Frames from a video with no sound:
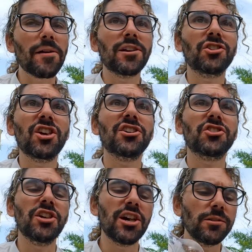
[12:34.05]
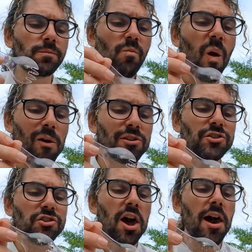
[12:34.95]
it gets kind of stale.
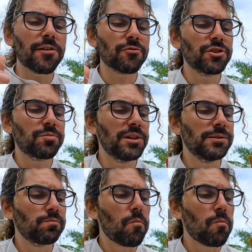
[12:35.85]
This is hot, crispy,